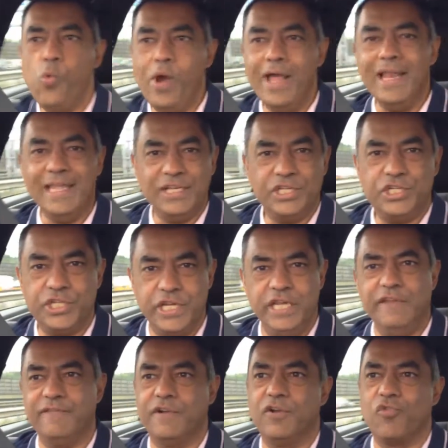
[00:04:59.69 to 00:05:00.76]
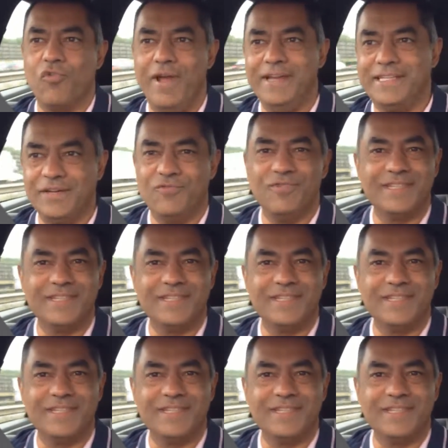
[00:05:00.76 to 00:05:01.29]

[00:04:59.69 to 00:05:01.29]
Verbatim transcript: will achieve greater